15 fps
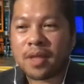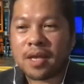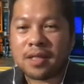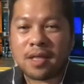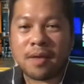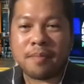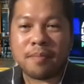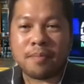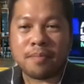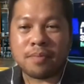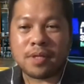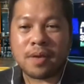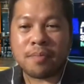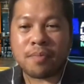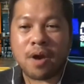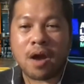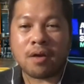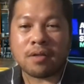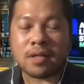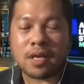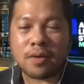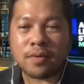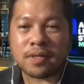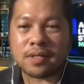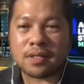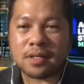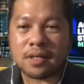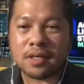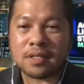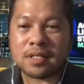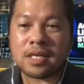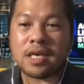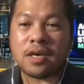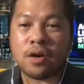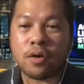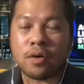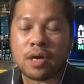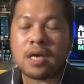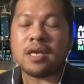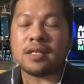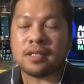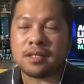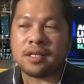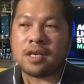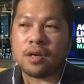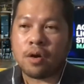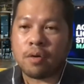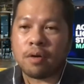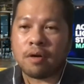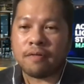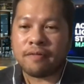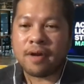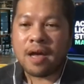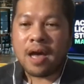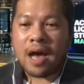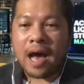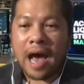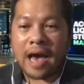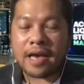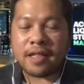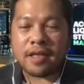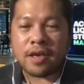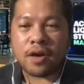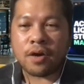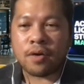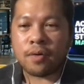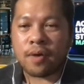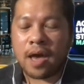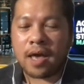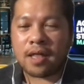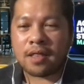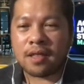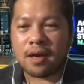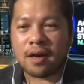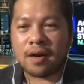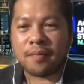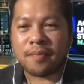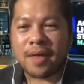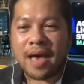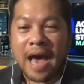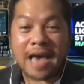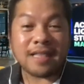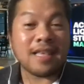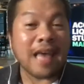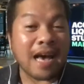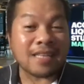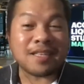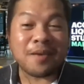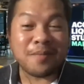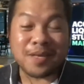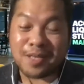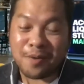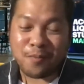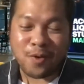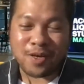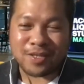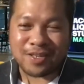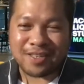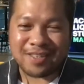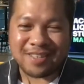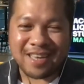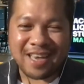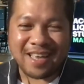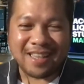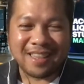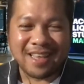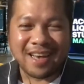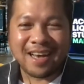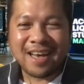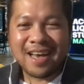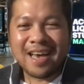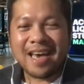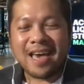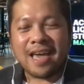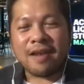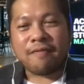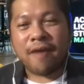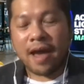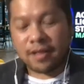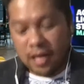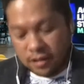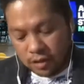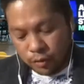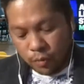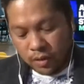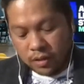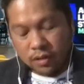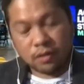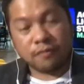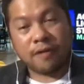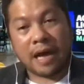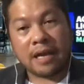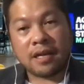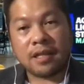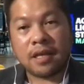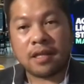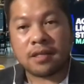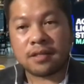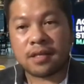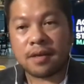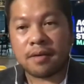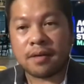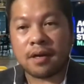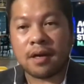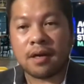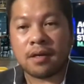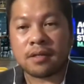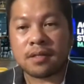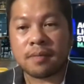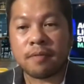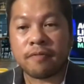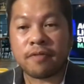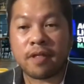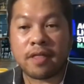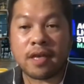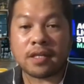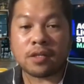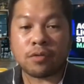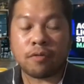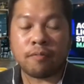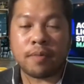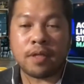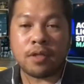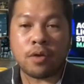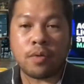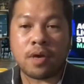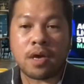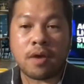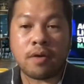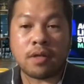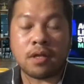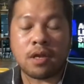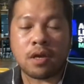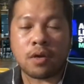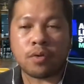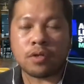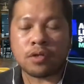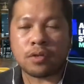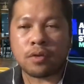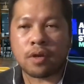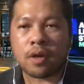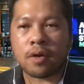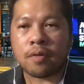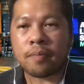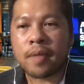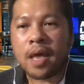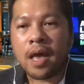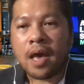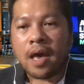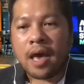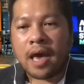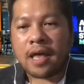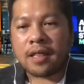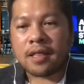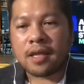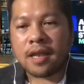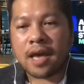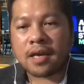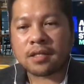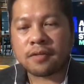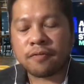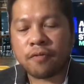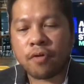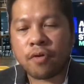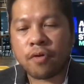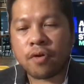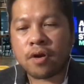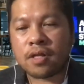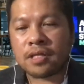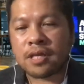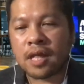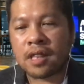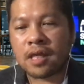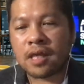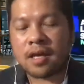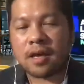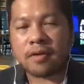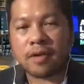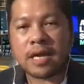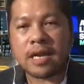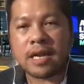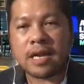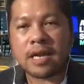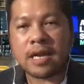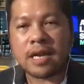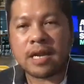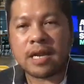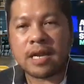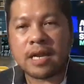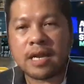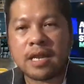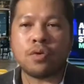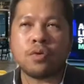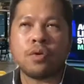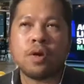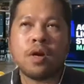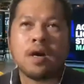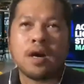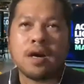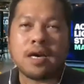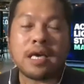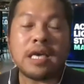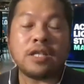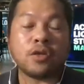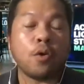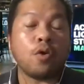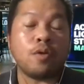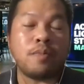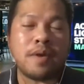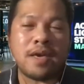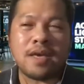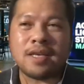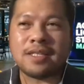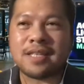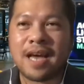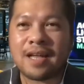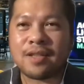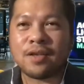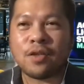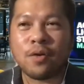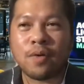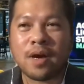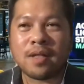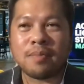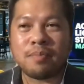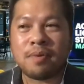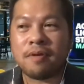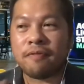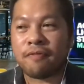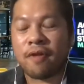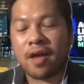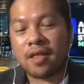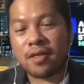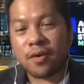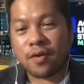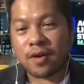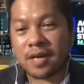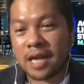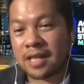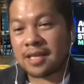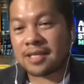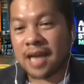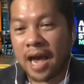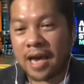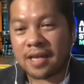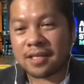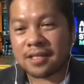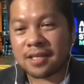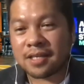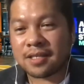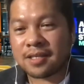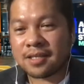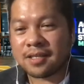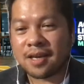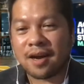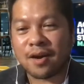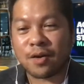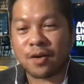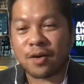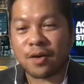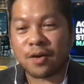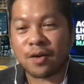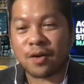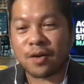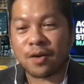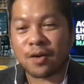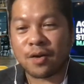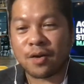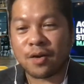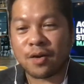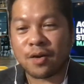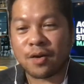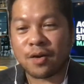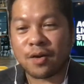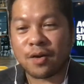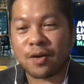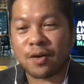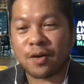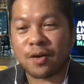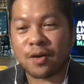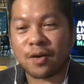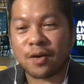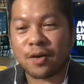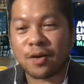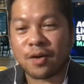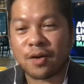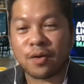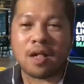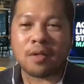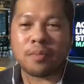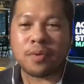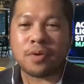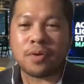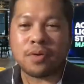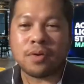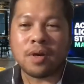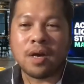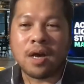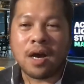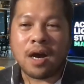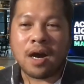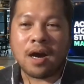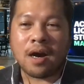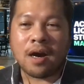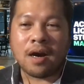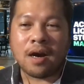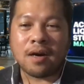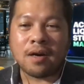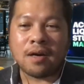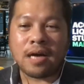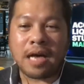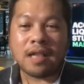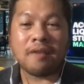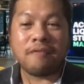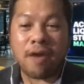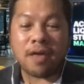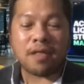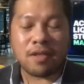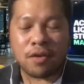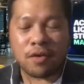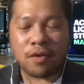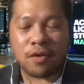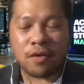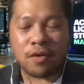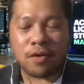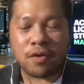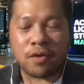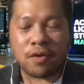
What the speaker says: Tim Brown. He was the CEO. He is the CEO of IDEO, and I did ask him the same question. And in fact, I just wanted to validate some of the things that we've been doing here in the Liquid Studio. And the next for design thinking really is when you. He told me is that, you know what, befriend your data scientist colleague, because they will actually help you elevate your design thinking